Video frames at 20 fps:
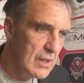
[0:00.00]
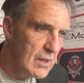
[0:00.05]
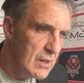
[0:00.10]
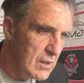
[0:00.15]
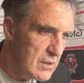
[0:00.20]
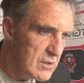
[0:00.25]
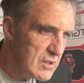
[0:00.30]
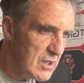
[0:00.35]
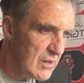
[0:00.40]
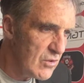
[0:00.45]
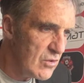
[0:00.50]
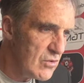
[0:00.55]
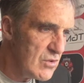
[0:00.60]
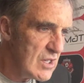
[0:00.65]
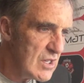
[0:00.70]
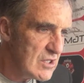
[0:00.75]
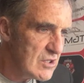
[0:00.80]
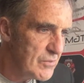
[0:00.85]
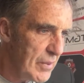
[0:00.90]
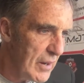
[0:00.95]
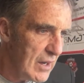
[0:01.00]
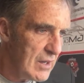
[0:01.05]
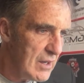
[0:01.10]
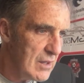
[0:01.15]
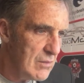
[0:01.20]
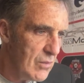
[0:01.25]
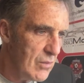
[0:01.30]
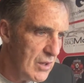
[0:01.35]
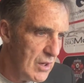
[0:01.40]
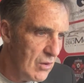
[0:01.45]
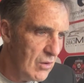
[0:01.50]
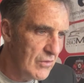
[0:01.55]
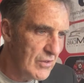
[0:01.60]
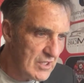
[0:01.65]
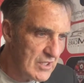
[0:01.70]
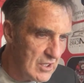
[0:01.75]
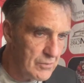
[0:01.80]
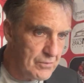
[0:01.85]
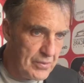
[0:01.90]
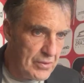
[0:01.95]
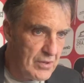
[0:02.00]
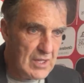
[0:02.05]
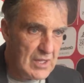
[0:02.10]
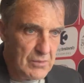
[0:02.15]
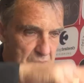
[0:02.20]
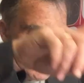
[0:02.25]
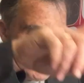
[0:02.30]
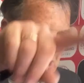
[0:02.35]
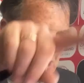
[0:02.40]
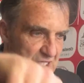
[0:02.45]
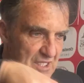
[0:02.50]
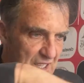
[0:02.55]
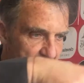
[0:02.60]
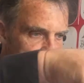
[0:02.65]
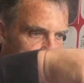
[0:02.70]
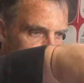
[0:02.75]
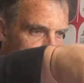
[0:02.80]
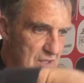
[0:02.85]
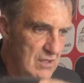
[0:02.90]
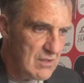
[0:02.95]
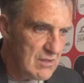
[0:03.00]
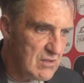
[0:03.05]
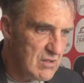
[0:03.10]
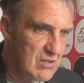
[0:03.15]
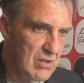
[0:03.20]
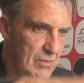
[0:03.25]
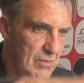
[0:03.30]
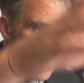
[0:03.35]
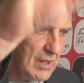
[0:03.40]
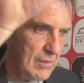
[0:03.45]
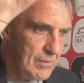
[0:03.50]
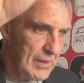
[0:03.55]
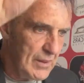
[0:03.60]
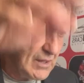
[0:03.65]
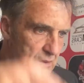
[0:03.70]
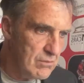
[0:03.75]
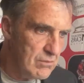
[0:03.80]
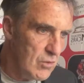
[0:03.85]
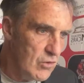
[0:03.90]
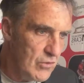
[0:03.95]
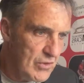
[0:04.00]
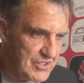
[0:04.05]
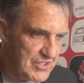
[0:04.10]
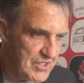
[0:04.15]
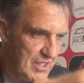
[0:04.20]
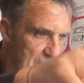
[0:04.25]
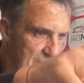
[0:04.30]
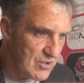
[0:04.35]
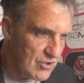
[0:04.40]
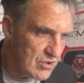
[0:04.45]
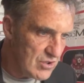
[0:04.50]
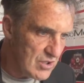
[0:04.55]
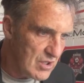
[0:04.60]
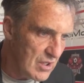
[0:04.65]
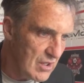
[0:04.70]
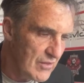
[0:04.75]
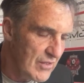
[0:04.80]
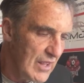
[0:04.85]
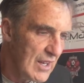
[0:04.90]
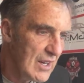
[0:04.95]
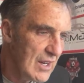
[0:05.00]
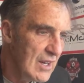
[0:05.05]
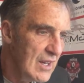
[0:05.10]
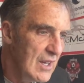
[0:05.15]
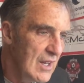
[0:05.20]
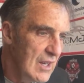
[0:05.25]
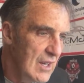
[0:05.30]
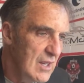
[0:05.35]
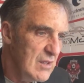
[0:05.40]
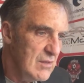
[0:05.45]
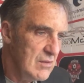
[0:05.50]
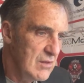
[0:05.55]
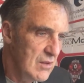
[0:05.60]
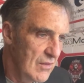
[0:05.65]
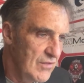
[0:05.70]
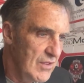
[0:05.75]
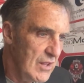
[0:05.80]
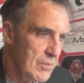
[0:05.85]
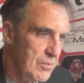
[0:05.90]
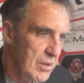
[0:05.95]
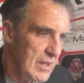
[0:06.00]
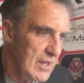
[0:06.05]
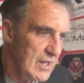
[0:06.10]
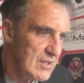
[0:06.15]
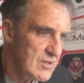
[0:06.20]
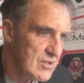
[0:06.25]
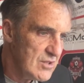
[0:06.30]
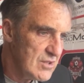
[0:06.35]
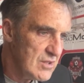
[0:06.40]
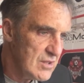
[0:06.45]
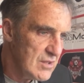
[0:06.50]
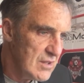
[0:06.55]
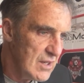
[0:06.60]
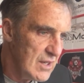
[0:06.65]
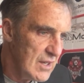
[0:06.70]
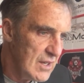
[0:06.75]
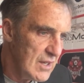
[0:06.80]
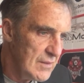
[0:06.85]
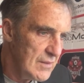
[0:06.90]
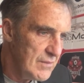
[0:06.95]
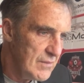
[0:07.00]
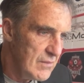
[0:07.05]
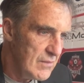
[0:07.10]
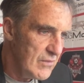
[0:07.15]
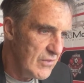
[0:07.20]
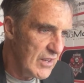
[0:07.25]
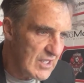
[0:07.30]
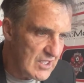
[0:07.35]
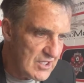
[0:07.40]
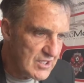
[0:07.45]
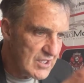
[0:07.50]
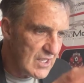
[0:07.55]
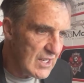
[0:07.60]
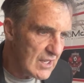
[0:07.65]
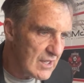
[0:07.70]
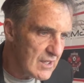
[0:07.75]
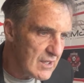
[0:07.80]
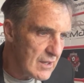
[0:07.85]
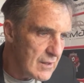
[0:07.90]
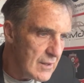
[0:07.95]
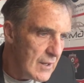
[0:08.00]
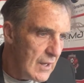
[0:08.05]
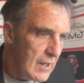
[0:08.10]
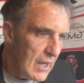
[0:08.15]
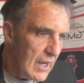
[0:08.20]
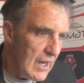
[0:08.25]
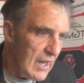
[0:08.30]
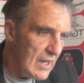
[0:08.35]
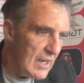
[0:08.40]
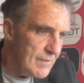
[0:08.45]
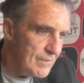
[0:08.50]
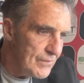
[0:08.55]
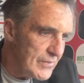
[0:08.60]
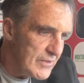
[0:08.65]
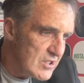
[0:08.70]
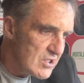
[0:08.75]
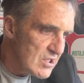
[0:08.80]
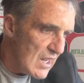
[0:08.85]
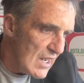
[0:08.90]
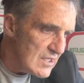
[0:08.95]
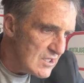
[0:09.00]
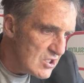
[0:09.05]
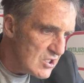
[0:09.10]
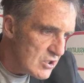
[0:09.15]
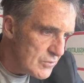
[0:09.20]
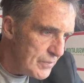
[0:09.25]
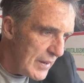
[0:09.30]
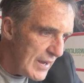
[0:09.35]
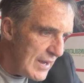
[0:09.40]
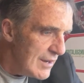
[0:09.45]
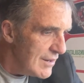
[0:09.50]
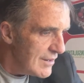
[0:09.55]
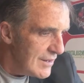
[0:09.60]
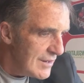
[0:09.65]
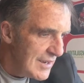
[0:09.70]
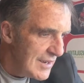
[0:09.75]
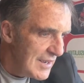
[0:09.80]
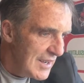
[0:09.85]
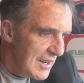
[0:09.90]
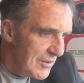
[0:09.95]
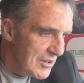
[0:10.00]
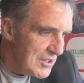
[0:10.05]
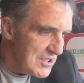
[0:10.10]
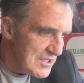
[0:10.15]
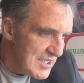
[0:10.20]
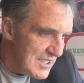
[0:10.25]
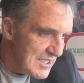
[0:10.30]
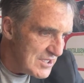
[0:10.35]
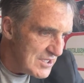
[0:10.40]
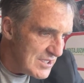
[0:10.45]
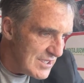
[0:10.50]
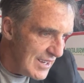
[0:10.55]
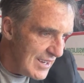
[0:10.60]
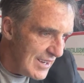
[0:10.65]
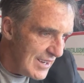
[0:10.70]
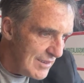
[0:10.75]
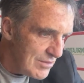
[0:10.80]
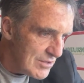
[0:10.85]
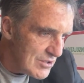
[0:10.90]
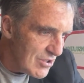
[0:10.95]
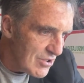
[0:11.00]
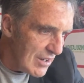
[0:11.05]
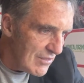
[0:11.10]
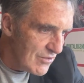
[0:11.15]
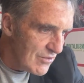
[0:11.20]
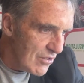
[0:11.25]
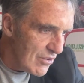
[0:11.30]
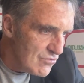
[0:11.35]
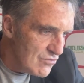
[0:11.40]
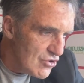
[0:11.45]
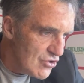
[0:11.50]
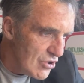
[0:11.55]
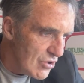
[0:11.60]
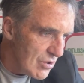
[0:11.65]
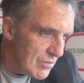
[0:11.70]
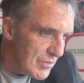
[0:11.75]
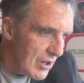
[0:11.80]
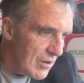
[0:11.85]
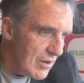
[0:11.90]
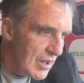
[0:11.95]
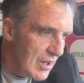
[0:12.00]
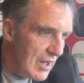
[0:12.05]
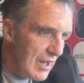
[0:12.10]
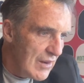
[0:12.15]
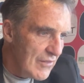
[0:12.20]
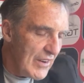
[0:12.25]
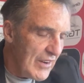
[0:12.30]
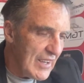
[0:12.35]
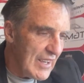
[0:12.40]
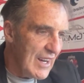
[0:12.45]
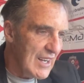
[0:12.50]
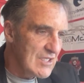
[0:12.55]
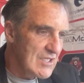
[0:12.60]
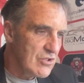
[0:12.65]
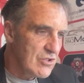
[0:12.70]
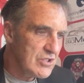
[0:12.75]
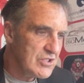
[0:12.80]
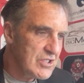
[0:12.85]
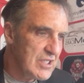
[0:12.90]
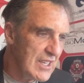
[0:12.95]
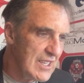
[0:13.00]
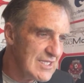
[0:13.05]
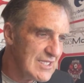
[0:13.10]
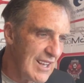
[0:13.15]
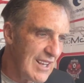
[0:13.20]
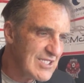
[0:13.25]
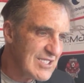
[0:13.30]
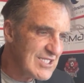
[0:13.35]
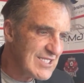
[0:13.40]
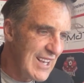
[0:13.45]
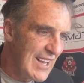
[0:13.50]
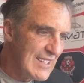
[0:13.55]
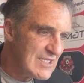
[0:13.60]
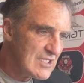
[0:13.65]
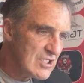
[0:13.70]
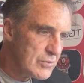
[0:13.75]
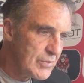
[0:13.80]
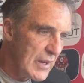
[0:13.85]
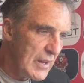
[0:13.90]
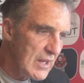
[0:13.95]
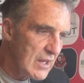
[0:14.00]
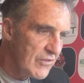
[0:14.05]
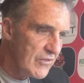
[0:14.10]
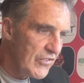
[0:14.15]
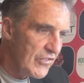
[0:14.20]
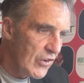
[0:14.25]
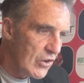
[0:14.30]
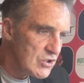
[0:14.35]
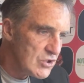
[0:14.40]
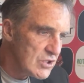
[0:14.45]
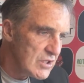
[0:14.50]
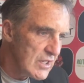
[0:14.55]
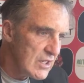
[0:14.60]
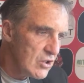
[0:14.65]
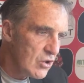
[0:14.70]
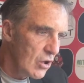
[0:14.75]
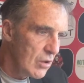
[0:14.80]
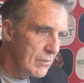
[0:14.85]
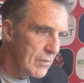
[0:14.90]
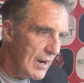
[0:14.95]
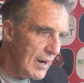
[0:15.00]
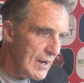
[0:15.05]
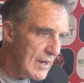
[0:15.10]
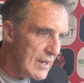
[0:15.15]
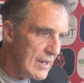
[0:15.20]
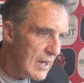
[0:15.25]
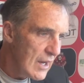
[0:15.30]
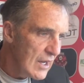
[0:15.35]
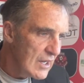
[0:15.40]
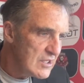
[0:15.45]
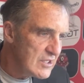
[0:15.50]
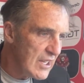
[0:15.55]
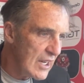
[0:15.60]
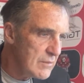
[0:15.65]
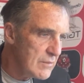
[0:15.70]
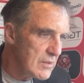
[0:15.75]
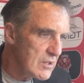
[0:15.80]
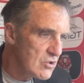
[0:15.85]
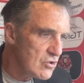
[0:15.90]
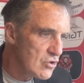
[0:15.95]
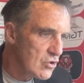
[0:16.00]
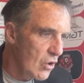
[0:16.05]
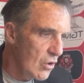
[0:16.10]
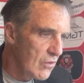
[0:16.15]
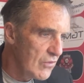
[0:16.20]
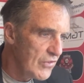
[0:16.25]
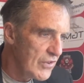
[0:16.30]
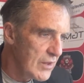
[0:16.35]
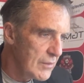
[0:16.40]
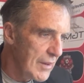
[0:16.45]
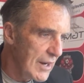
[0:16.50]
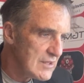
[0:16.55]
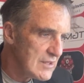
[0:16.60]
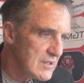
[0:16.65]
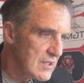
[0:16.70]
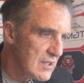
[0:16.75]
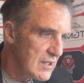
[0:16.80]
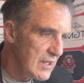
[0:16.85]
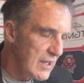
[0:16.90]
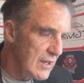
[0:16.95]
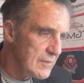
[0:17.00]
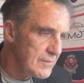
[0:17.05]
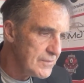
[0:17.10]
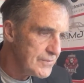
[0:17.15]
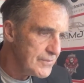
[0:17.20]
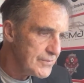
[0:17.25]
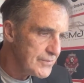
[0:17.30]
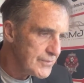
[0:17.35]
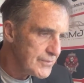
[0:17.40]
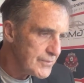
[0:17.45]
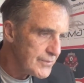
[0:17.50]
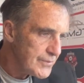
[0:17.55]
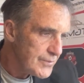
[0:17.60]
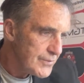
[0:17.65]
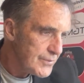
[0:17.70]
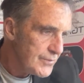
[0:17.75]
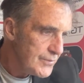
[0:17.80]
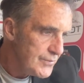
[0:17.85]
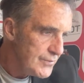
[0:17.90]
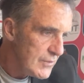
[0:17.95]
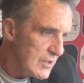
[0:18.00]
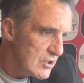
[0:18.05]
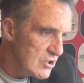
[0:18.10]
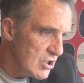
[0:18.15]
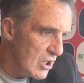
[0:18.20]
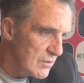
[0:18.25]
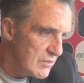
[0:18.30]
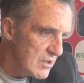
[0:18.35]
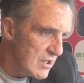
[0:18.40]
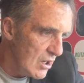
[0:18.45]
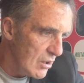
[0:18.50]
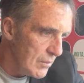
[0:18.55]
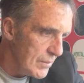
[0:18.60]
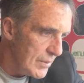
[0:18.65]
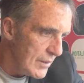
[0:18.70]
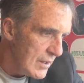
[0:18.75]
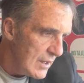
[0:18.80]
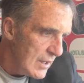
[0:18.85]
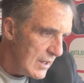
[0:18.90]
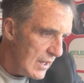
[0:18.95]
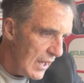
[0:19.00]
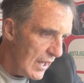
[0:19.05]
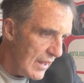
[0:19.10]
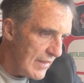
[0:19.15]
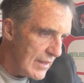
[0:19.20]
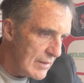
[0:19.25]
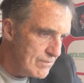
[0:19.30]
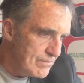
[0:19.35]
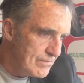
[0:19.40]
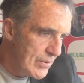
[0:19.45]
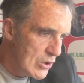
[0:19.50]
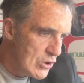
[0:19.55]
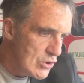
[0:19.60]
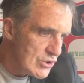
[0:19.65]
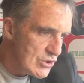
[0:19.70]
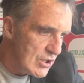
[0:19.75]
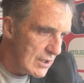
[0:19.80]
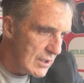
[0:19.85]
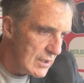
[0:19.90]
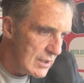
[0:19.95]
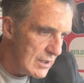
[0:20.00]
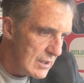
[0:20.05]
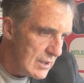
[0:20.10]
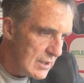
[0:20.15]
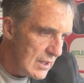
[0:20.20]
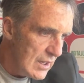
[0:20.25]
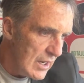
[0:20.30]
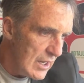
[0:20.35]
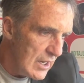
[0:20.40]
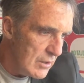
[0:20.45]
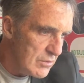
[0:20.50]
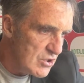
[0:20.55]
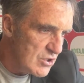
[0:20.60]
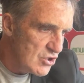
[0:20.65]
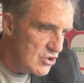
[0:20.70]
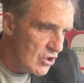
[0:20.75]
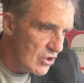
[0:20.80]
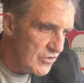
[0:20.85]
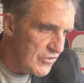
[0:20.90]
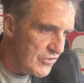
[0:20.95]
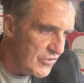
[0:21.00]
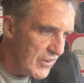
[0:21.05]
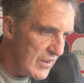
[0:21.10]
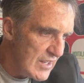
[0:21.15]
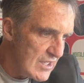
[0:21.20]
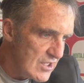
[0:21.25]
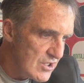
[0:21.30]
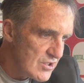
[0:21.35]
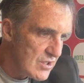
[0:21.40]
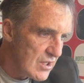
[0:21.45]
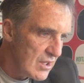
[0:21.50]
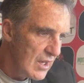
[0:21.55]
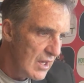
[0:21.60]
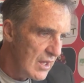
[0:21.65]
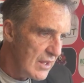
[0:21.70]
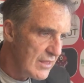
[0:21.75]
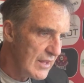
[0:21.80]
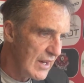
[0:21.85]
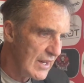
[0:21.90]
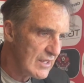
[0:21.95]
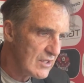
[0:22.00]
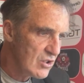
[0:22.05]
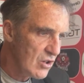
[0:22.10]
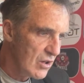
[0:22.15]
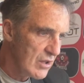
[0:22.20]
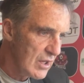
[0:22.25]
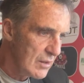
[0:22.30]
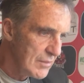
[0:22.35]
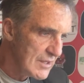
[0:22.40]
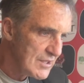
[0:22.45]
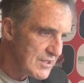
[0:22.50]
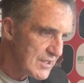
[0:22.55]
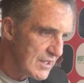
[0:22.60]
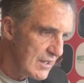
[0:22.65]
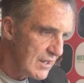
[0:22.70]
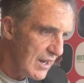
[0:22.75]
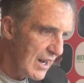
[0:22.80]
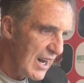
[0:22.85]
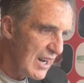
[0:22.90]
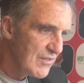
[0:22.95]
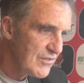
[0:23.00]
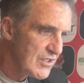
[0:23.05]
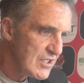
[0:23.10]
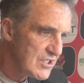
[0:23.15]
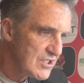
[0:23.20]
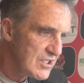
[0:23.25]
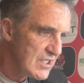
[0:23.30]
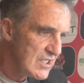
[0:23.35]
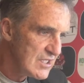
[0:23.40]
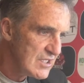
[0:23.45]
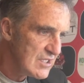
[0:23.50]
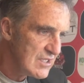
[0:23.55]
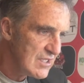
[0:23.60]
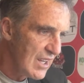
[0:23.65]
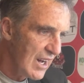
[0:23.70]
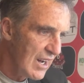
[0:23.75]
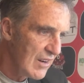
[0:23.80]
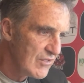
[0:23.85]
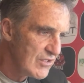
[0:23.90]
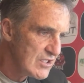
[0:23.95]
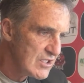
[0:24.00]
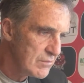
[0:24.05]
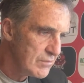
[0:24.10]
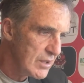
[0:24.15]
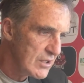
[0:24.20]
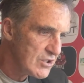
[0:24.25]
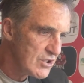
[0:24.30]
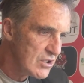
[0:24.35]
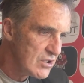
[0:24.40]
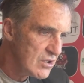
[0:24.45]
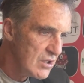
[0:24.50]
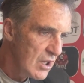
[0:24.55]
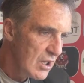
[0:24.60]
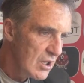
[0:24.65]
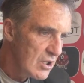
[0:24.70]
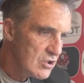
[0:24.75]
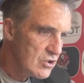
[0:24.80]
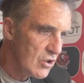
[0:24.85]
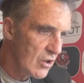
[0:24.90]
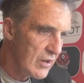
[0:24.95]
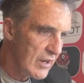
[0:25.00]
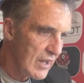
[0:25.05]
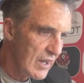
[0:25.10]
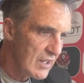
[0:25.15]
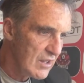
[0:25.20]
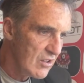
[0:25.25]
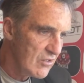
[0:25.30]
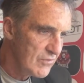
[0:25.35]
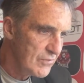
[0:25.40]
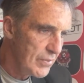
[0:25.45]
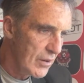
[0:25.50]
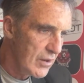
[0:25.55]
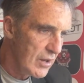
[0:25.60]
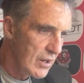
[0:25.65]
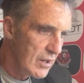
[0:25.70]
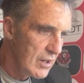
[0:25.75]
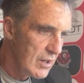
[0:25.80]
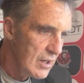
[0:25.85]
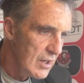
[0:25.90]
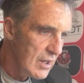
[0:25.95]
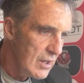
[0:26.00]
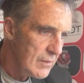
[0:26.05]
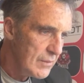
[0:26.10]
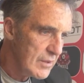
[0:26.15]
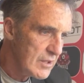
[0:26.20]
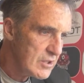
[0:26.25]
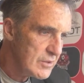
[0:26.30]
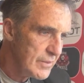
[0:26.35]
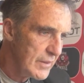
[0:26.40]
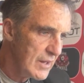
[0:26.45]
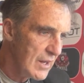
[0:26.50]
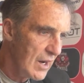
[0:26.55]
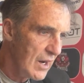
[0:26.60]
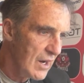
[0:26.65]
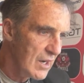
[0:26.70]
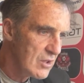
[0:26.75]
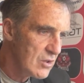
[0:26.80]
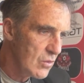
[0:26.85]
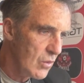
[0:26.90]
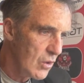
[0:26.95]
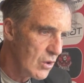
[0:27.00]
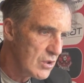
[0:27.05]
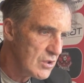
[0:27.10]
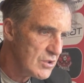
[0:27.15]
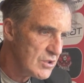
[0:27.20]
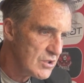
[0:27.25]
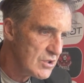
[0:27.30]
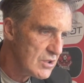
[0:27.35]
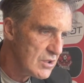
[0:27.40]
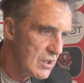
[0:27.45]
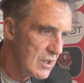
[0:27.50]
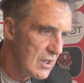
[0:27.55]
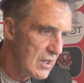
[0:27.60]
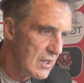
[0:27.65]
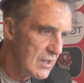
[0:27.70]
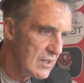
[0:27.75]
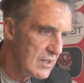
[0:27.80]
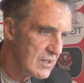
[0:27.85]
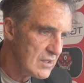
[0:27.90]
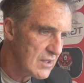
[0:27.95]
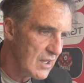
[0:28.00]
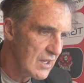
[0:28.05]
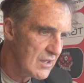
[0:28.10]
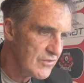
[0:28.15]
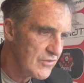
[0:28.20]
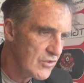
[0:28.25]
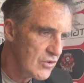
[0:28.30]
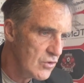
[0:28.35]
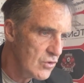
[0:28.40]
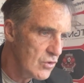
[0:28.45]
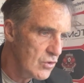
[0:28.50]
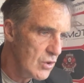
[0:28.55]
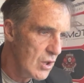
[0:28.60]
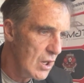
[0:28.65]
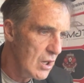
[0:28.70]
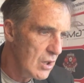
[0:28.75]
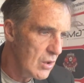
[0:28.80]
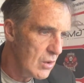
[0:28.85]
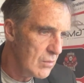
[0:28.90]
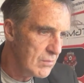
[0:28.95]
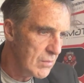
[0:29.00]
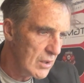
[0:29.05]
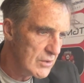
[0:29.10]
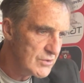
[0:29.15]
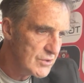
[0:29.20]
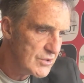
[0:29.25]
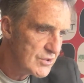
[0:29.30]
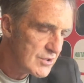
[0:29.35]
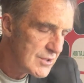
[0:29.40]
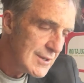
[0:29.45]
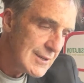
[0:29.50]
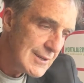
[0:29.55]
several years back. Went over to Capri, which is an island. Some of the big movie stars used to live there. Lovely place, very scenic. Sat in Spain. What is this? We're travelling around Europe now. Vicky Andrew says, sat in Spain, unfortunately got my timings wrong for the match today. Turned up at the Boozer and it was just finished. Thank God I missed it. Average season, average ambition. Sorry, I love Borough, but it's been a hard watch these last few months.